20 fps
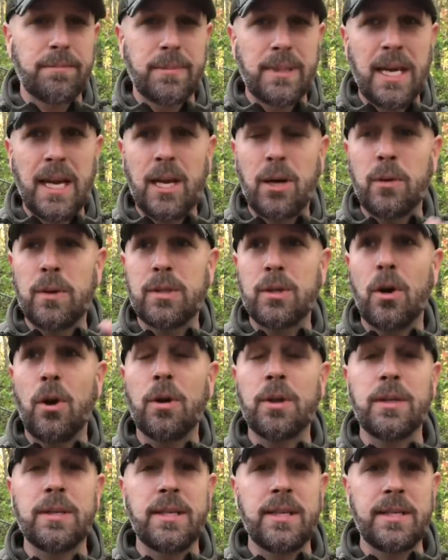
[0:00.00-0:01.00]
Can't go into
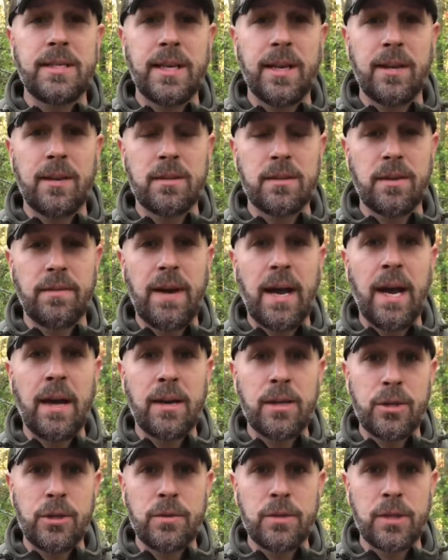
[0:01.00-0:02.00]
all the details of how
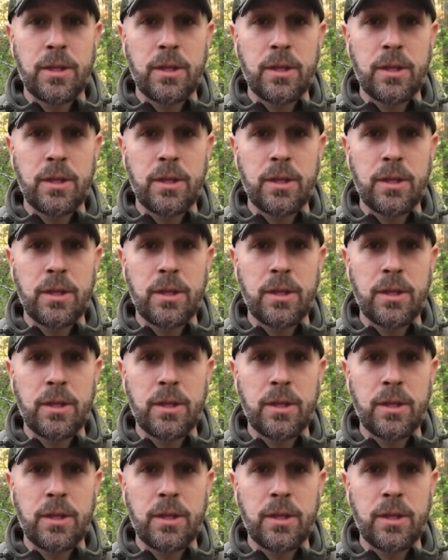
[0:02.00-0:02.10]
to choose a